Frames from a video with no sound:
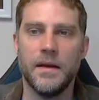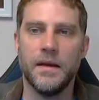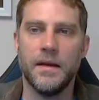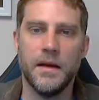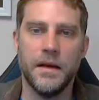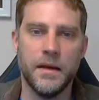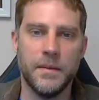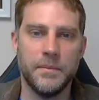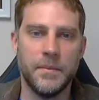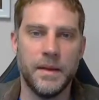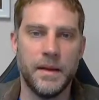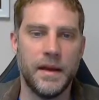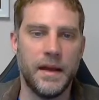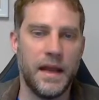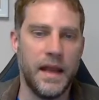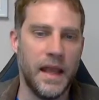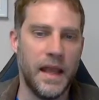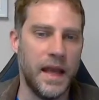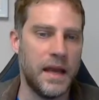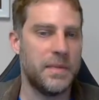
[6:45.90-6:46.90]

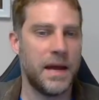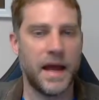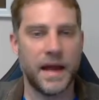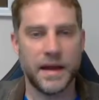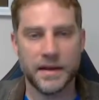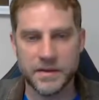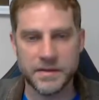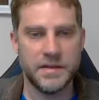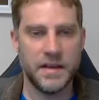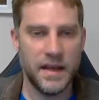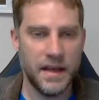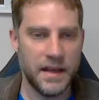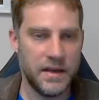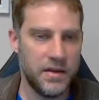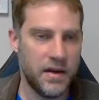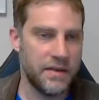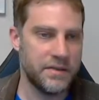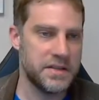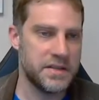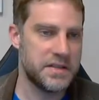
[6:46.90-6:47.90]
handbags, and
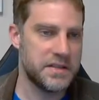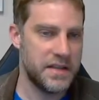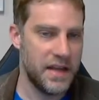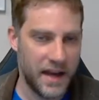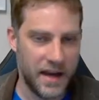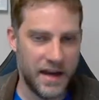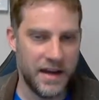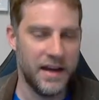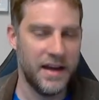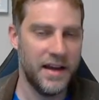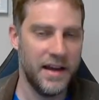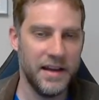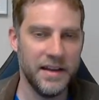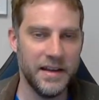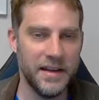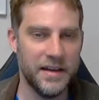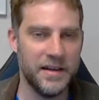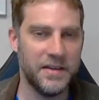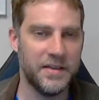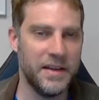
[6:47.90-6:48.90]
you have a site,
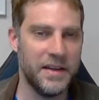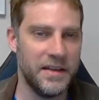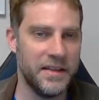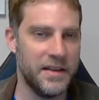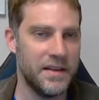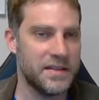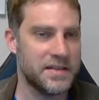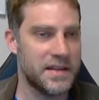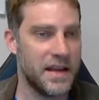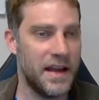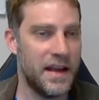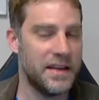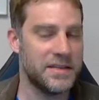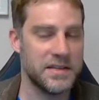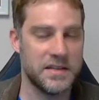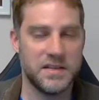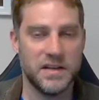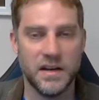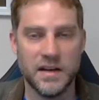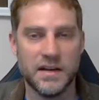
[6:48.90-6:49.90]
you know, a site has
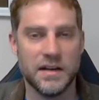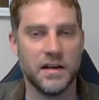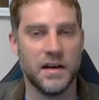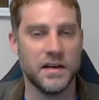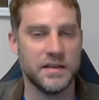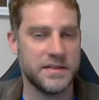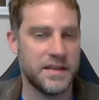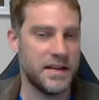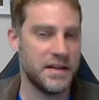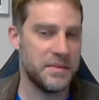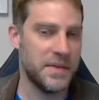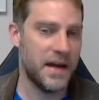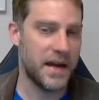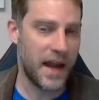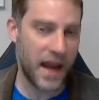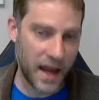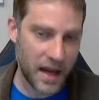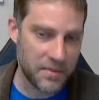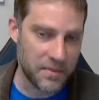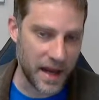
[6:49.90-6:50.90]
a ton of content
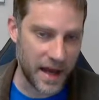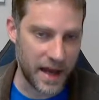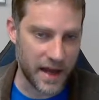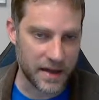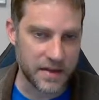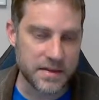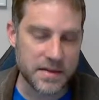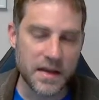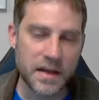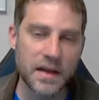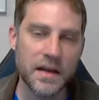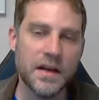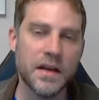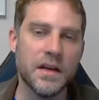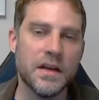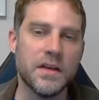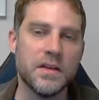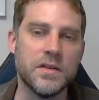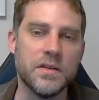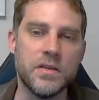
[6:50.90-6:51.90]
about handbags.
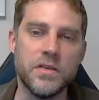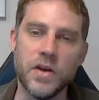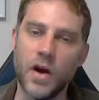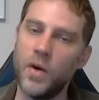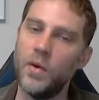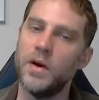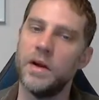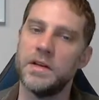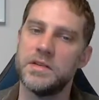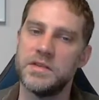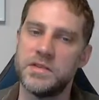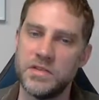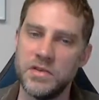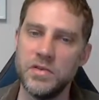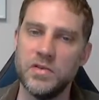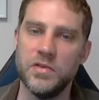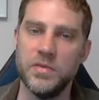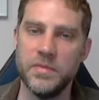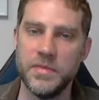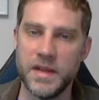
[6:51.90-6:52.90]
Don't
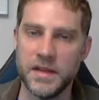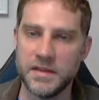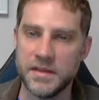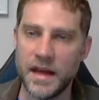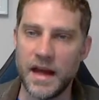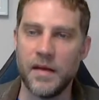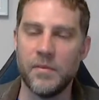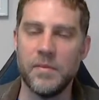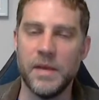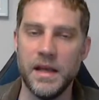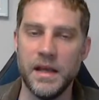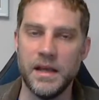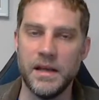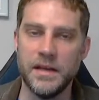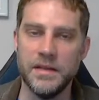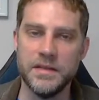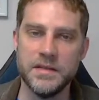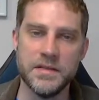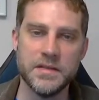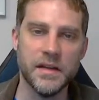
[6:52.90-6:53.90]
assume that that
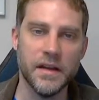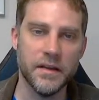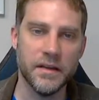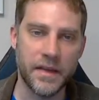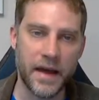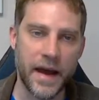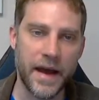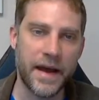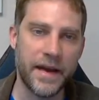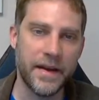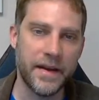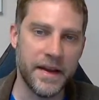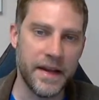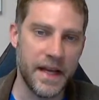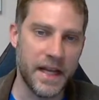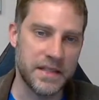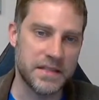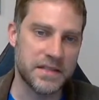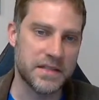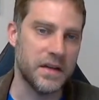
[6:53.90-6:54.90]
means that
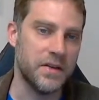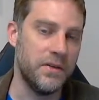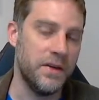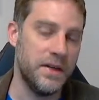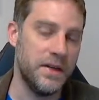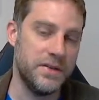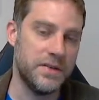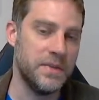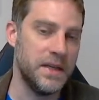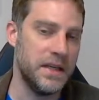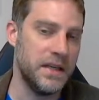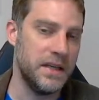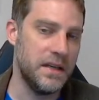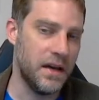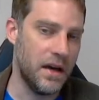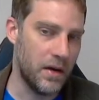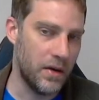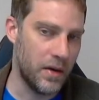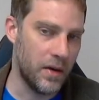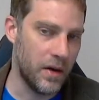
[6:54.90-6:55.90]
it's going to
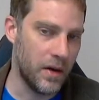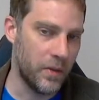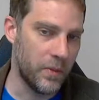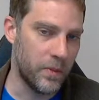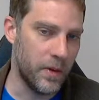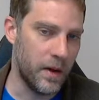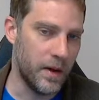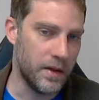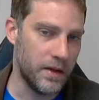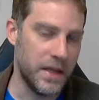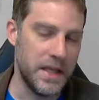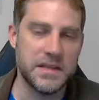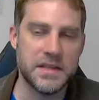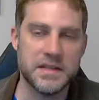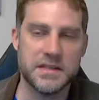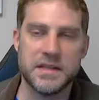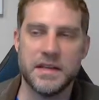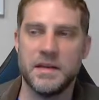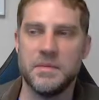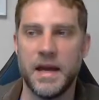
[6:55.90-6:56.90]
be a link
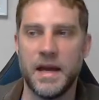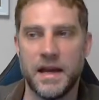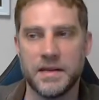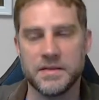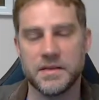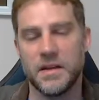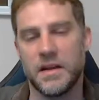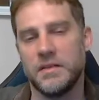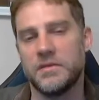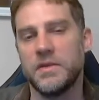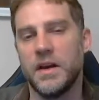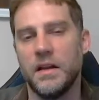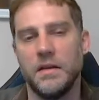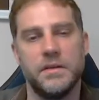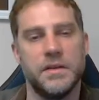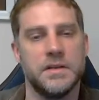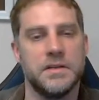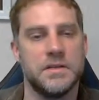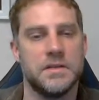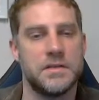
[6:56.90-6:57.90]
that's going to pass a lot of
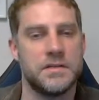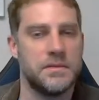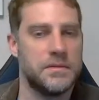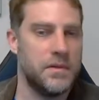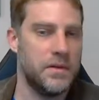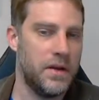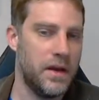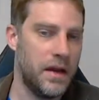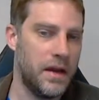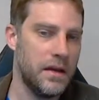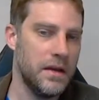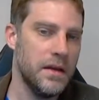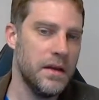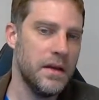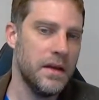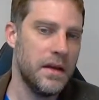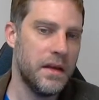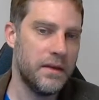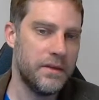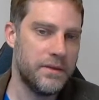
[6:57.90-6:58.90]
relevance. Okay,
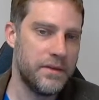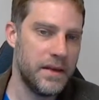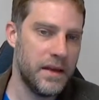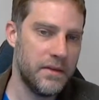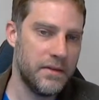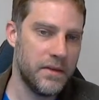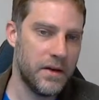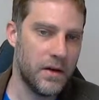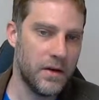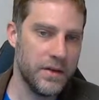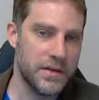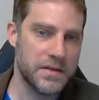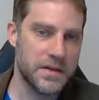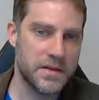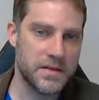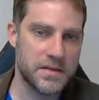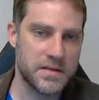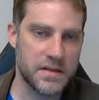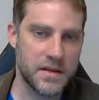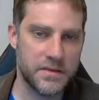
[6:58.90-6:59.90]
if all this
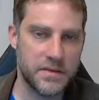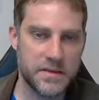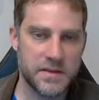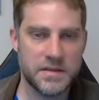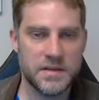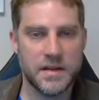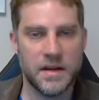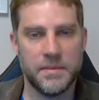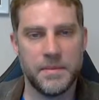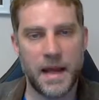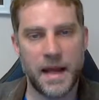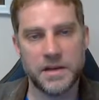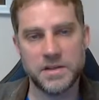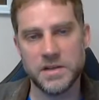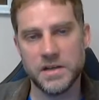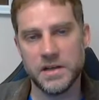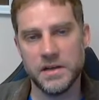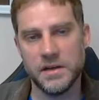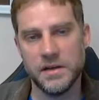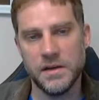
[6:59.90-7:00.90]
other stuff is not
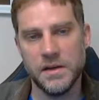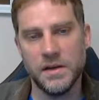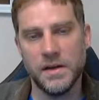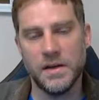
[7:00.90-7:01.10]
matching,